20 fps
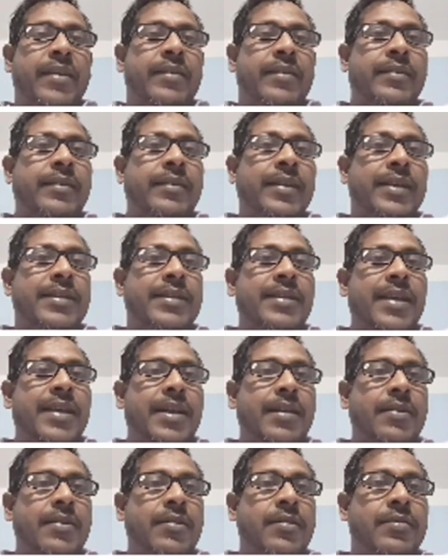These are
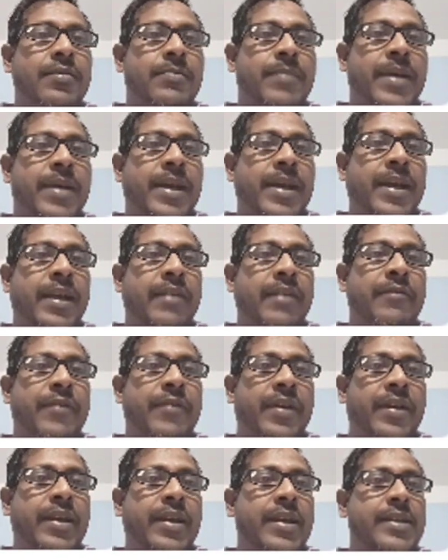known by
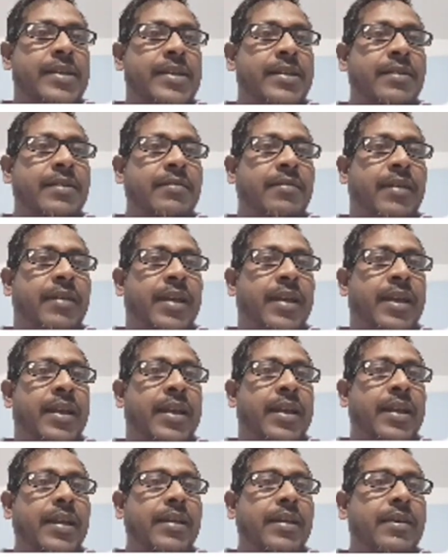various local